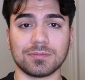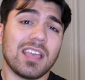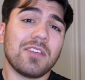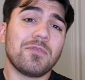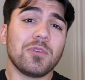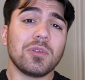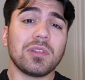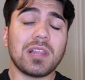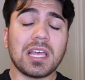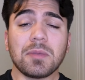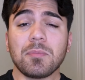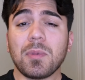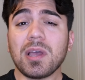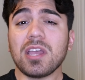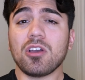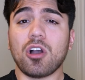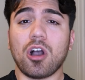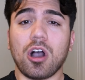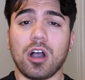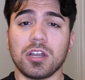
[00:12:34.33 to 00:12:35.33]
If you like
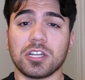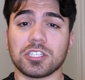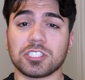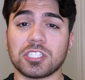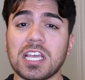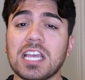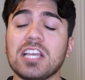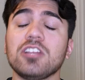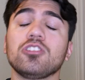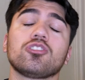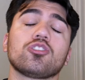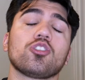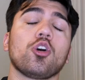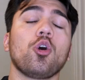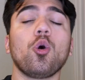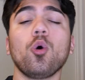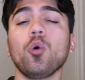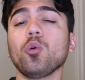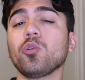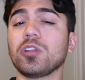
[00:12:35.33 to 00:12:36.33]
my honest and
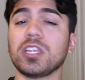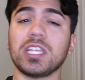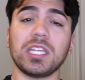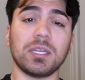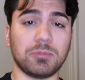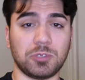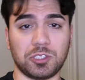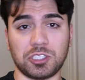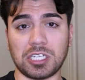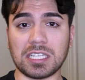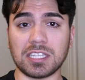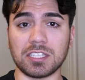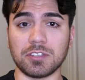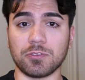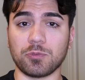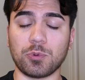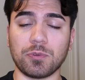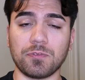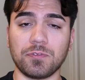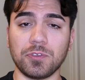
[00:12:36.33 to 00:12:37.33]
totally
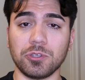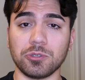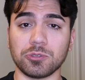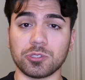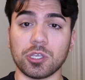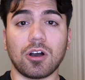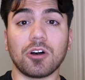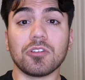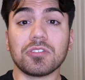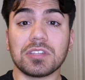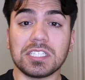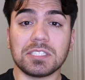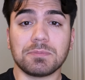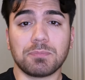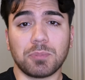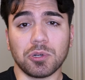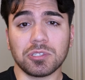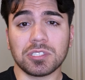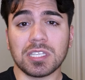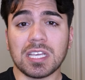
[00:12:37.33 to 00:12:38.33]
objective reviews on these
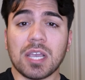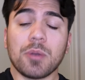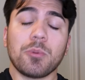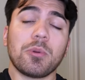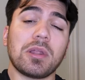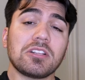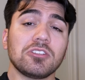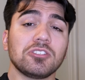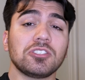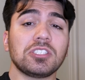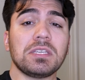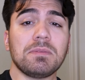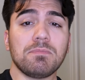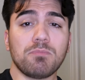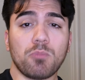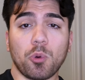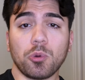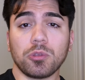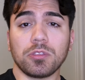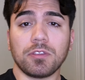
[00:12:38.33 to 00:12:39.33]
books and would like to see
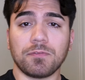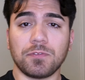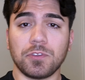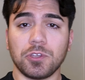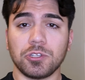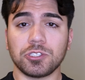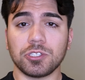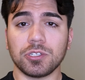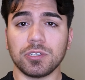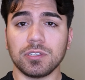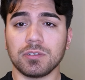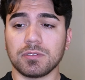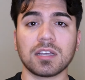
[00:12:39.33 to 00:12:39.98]
more in the future,